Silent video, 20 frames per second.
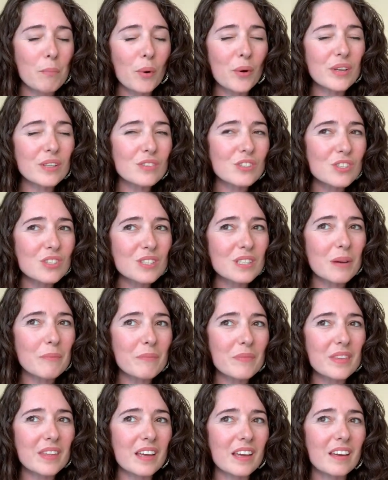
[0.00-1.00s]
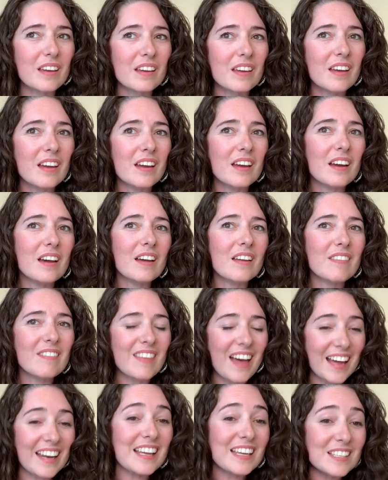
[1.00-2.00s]
point to something
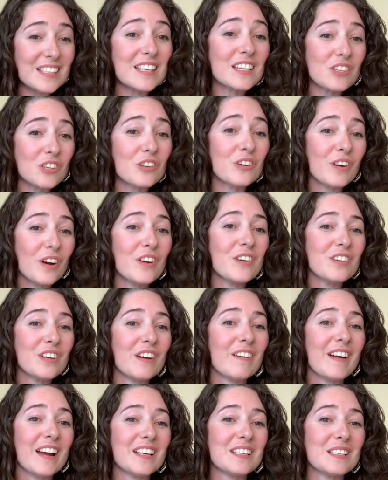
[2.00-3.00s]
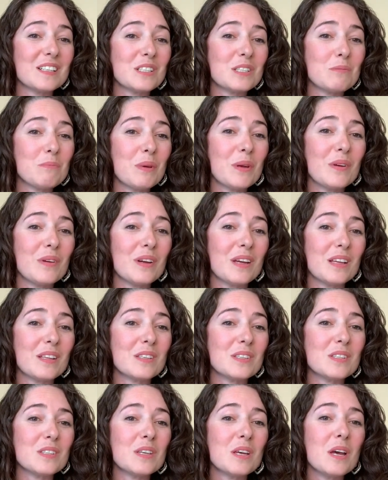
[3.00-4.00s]
that is in your own direct
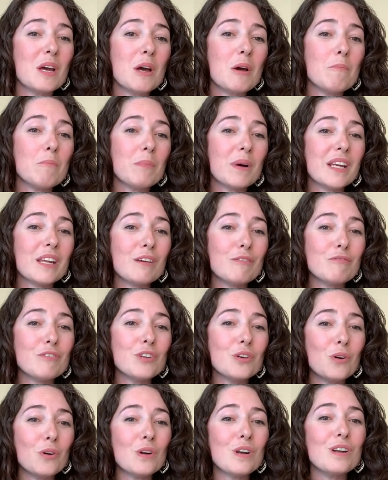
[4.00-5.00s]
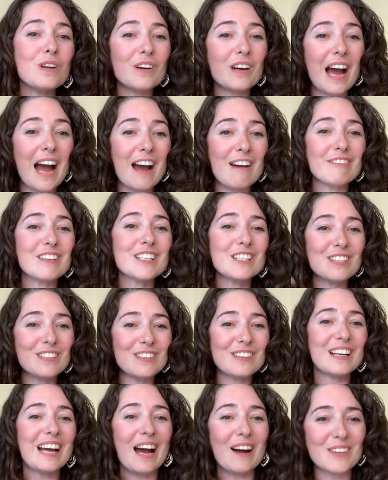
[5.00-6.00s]
experience. But if you're having to
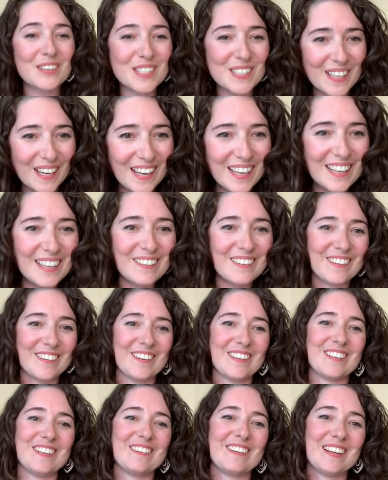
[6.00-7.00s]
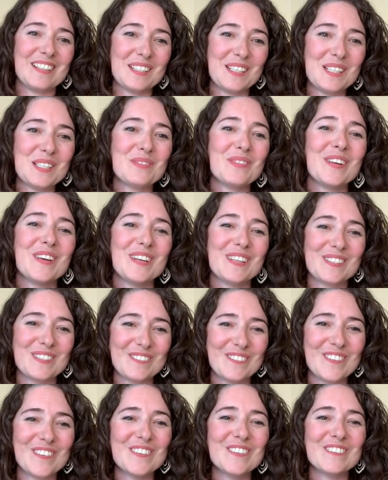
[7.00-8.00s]
look outside of your own direct
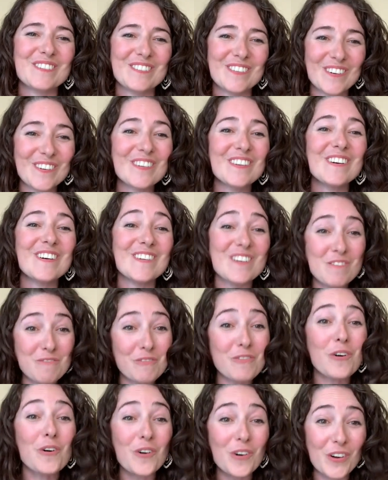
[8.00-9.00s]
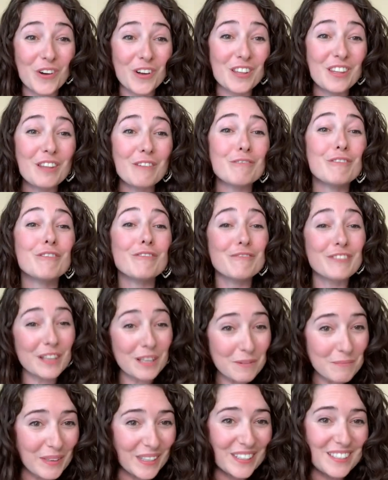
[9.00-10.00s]
experience for the
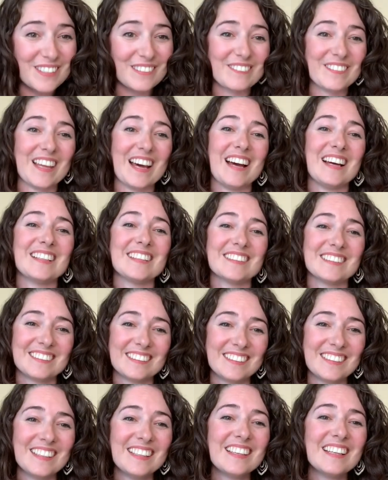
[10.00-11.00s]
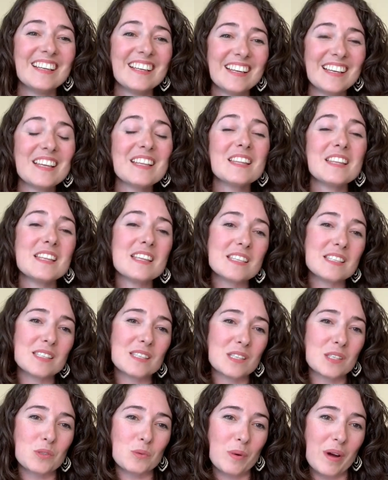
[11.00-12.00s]
fulfillment of that, this
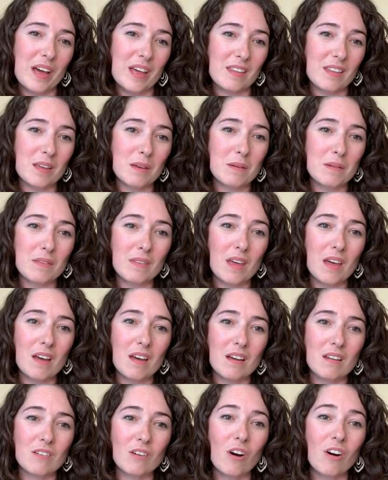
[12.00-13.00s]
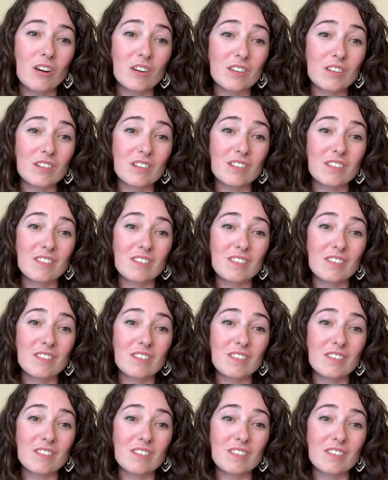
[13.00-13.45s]
is where they are not